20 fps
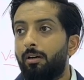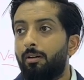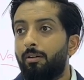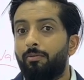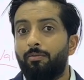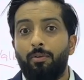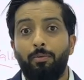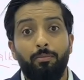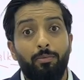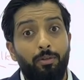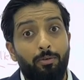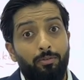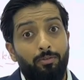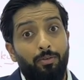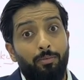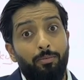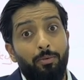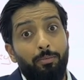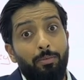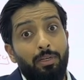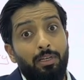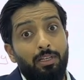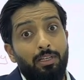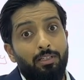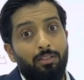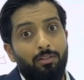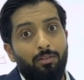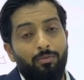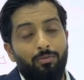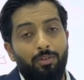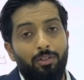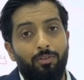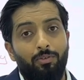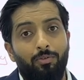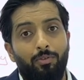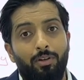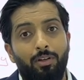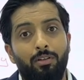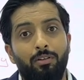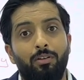from the, from the Middle Eastern region,
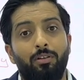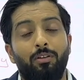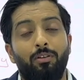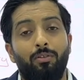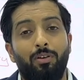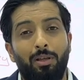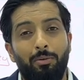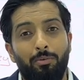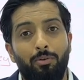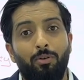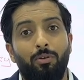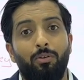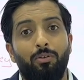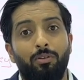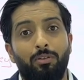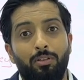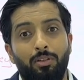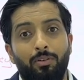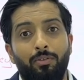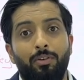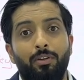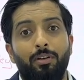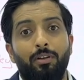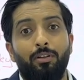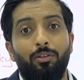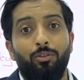right? Lebanon, Syria,